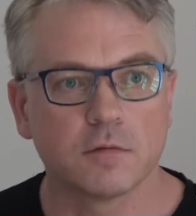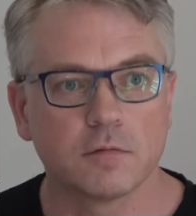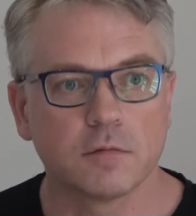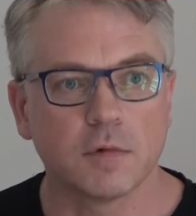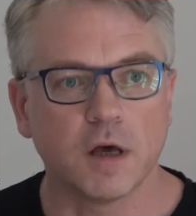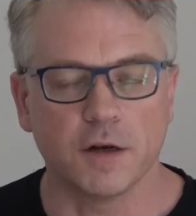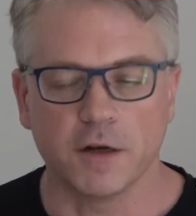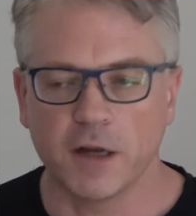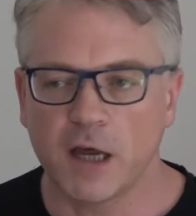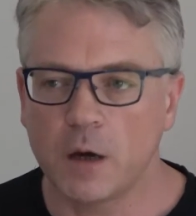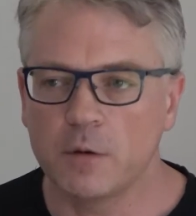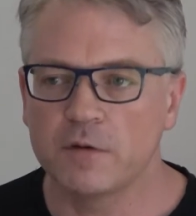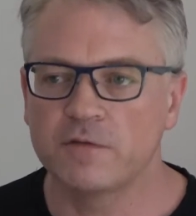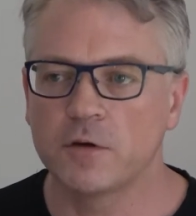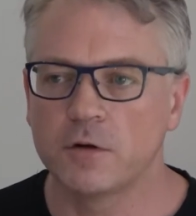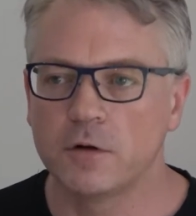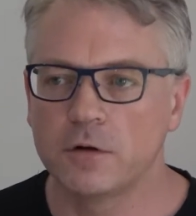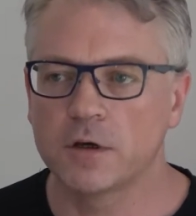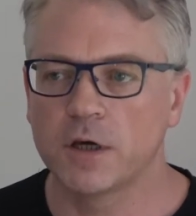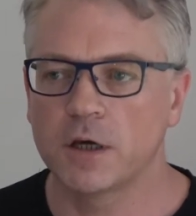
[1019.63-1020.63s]
And now
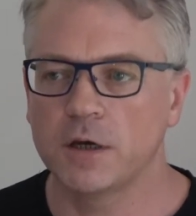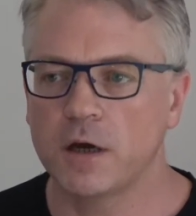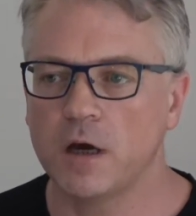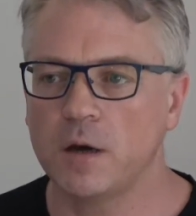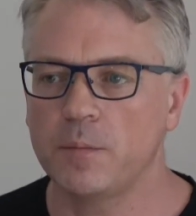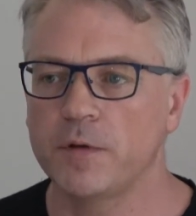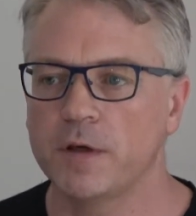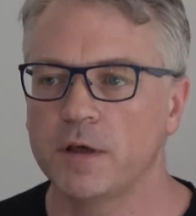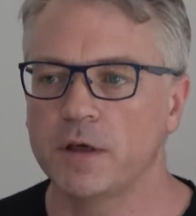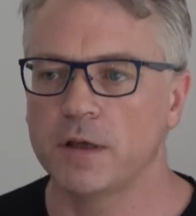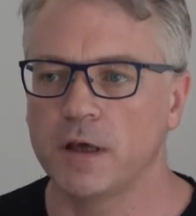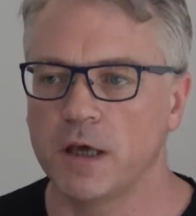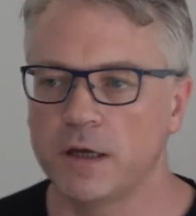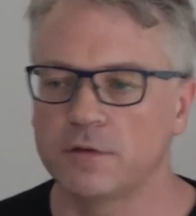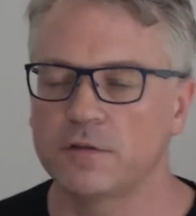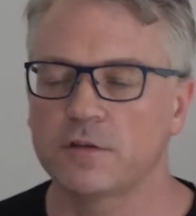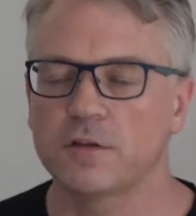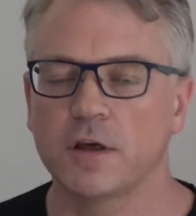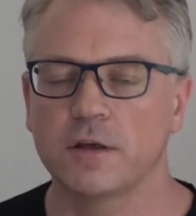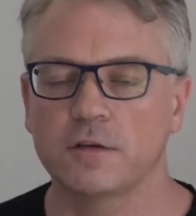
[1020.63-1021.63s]
if you look it up,
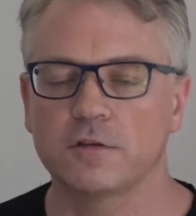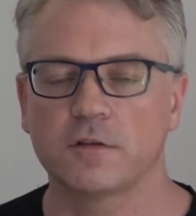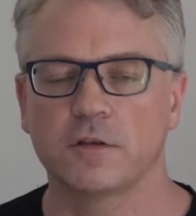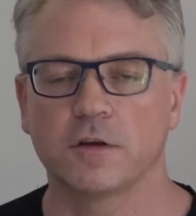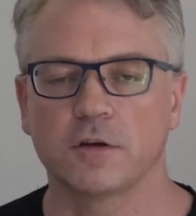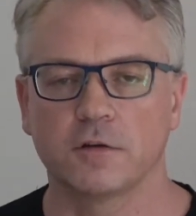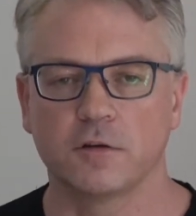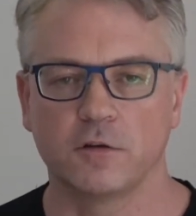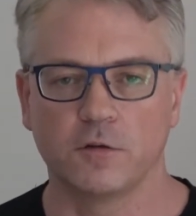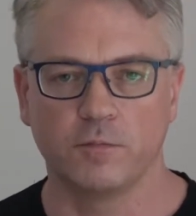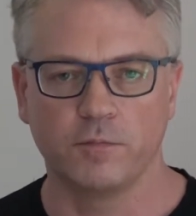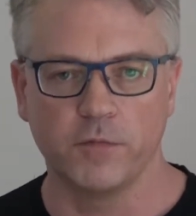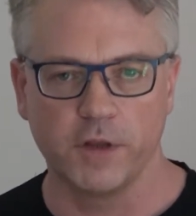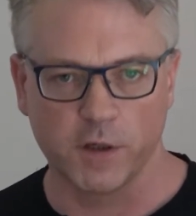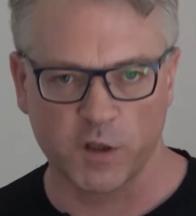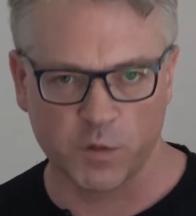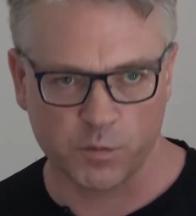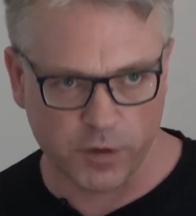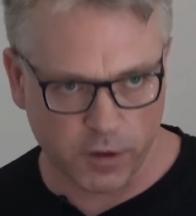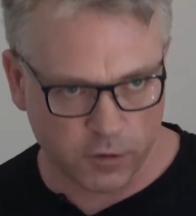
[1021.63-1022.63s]
it says that the
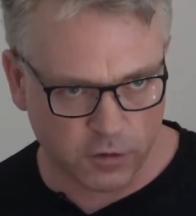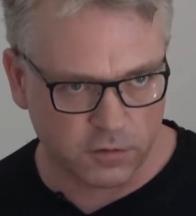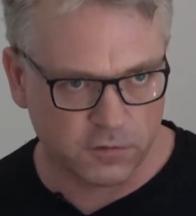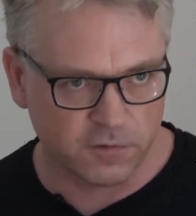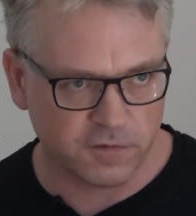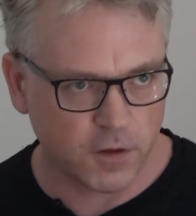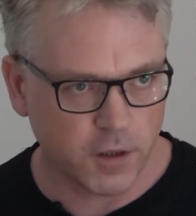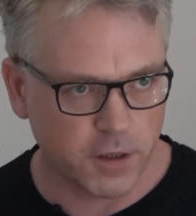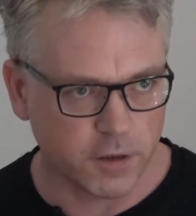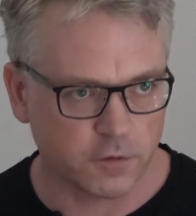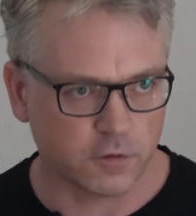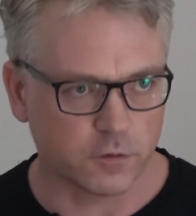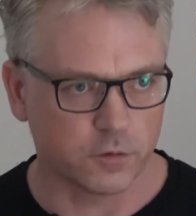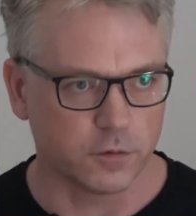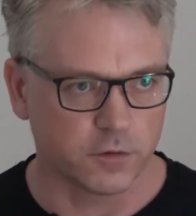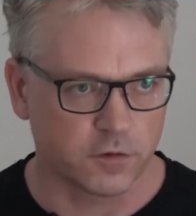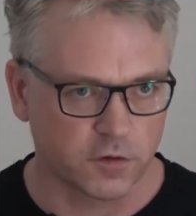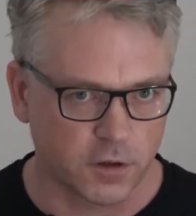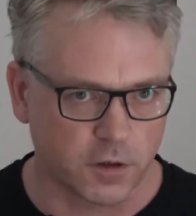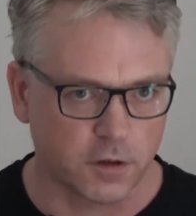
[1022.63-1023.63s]
expression flying
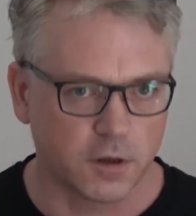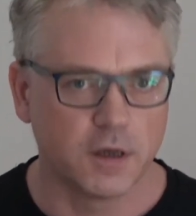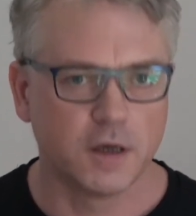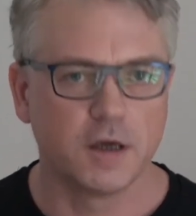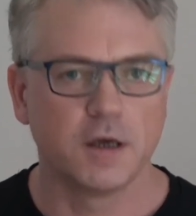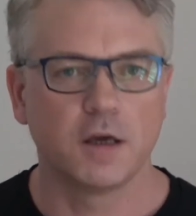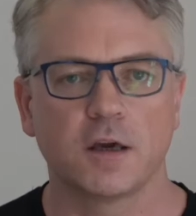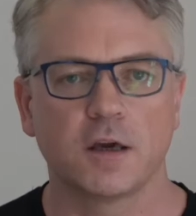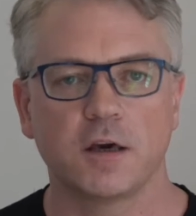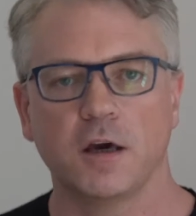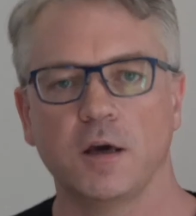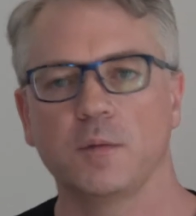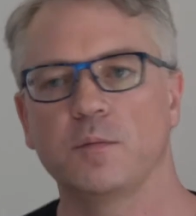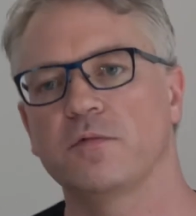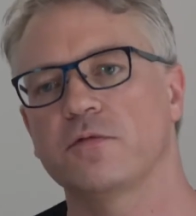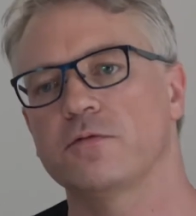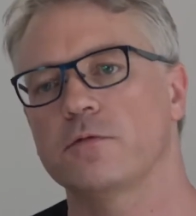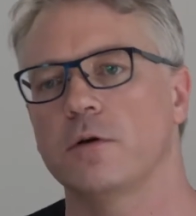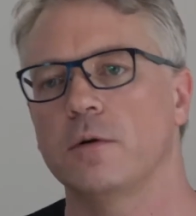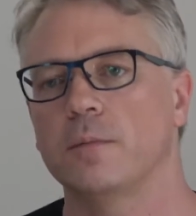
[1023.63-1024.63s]
saucer
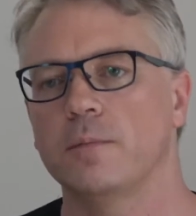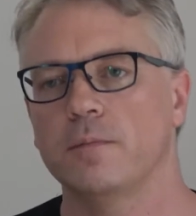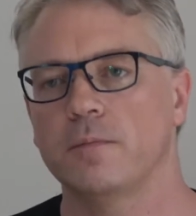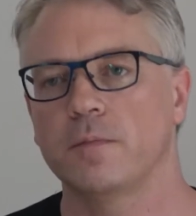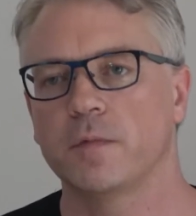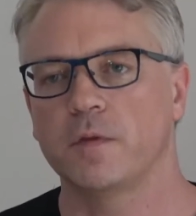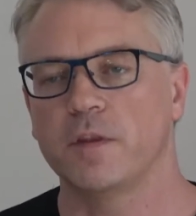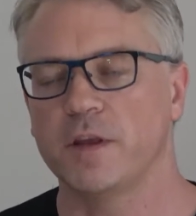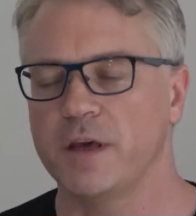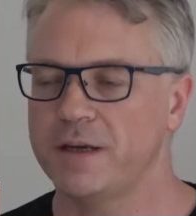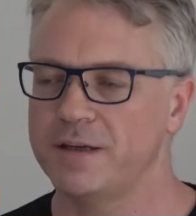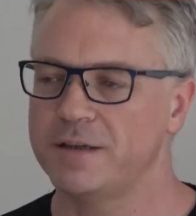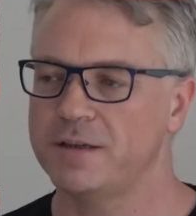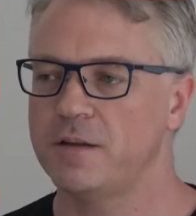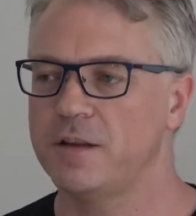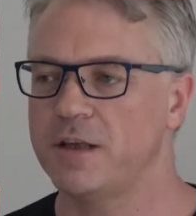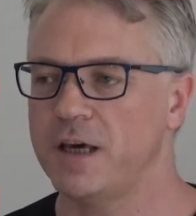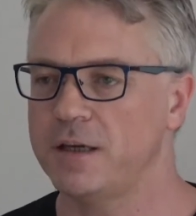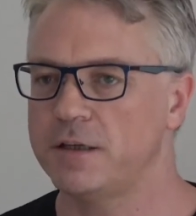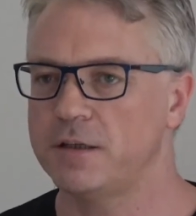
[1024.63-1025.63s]
came from the
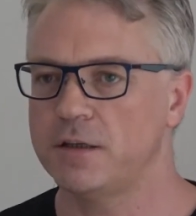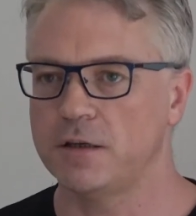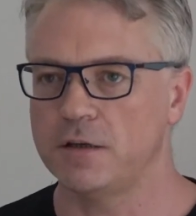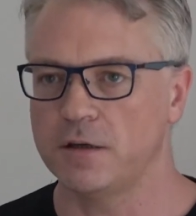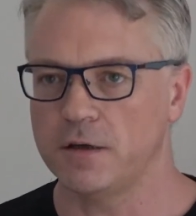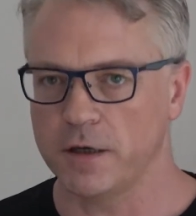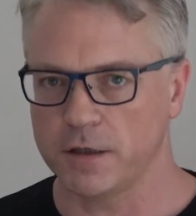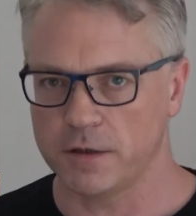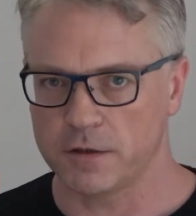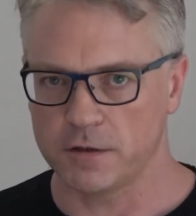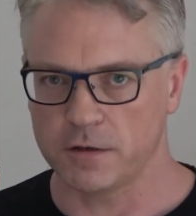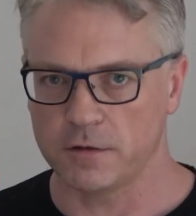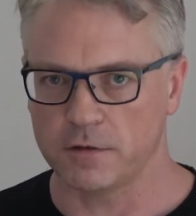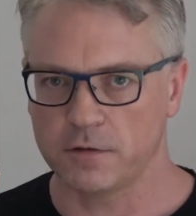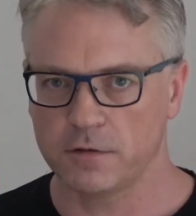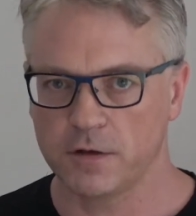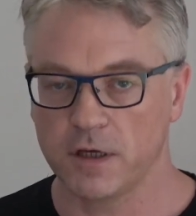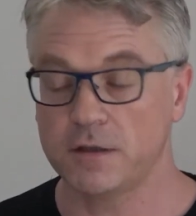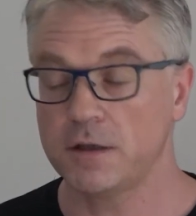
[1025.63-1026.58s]
1890s.